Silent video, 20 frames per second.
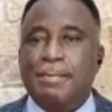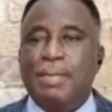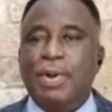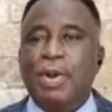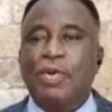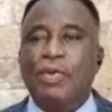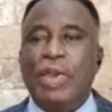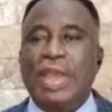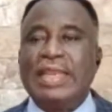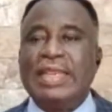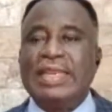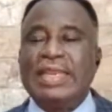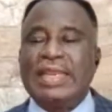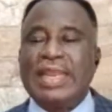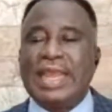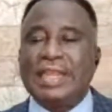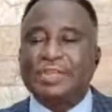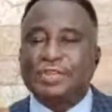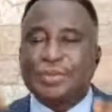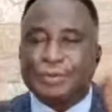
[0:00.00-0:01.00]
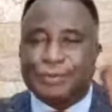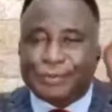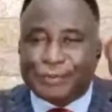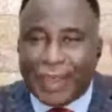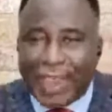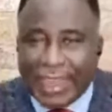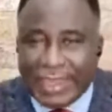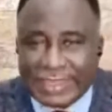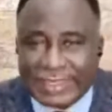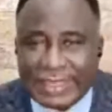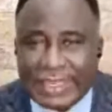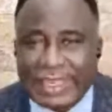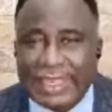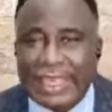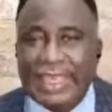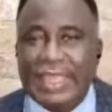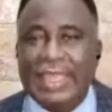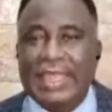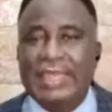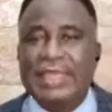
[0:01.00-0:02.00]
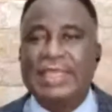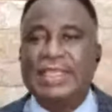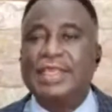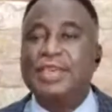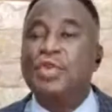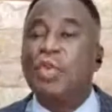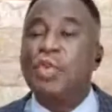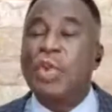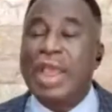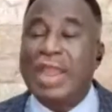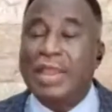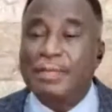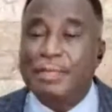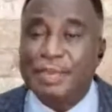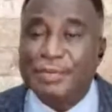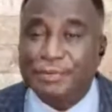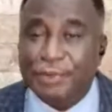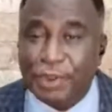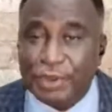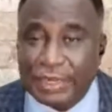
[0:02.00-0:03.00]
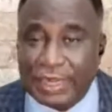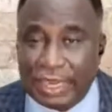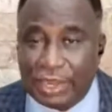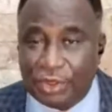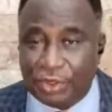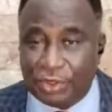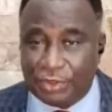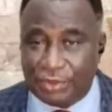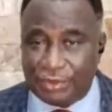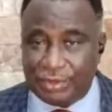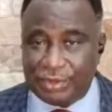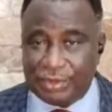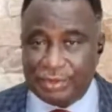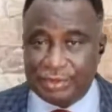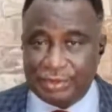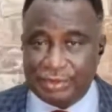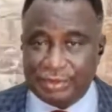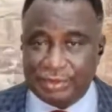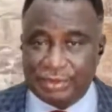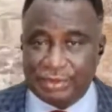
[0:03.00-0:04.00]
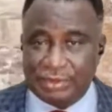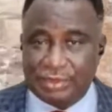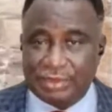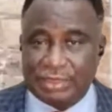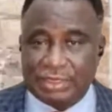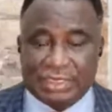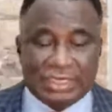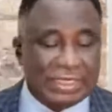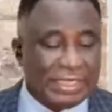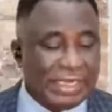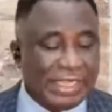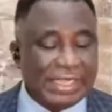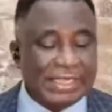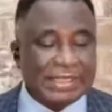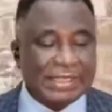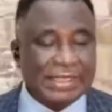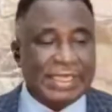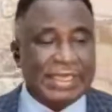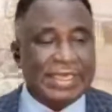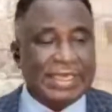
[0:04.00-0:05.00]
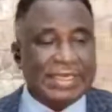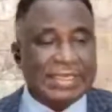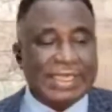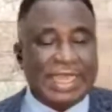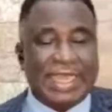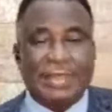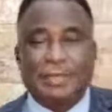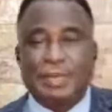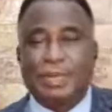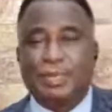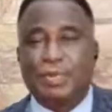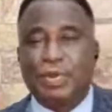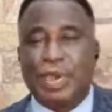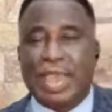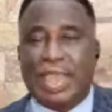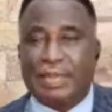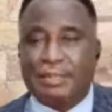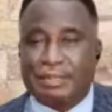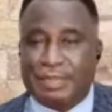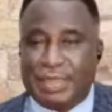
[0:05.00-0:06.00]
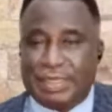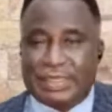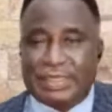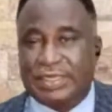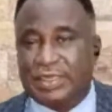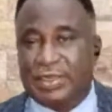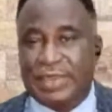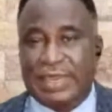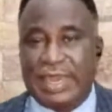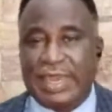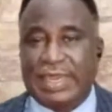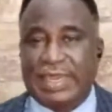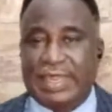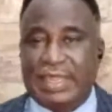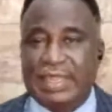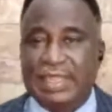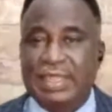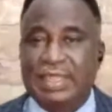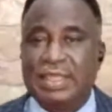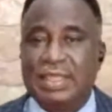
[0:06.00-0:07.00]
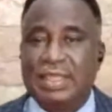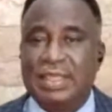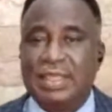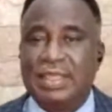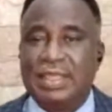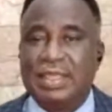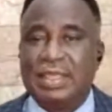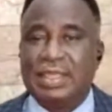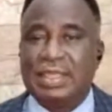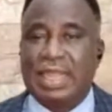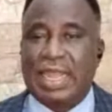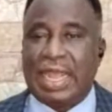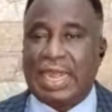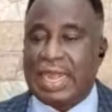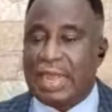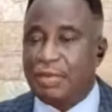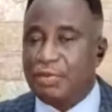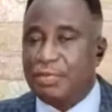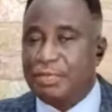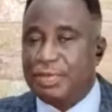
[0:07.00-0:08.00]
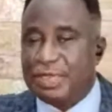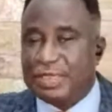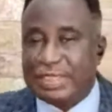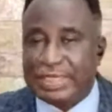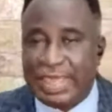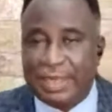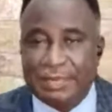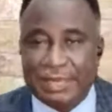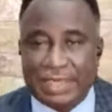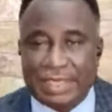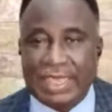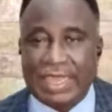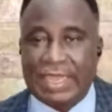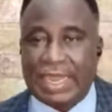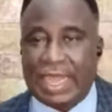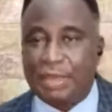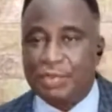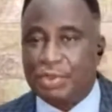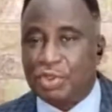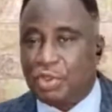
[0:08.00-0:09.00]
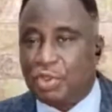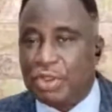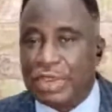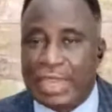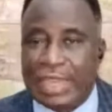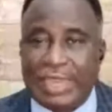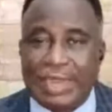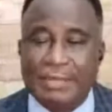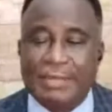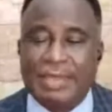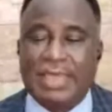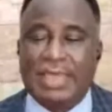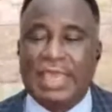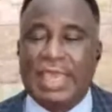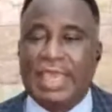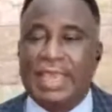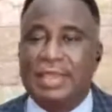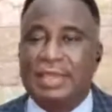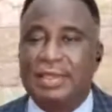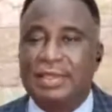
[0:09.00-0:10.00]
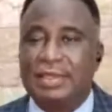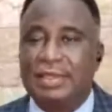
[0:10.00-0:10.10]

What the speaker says: But when he needed to fight again, he went before the Lord. He didn't say, these are the people I beat the other day, and I will beat them again, I will conquer them again.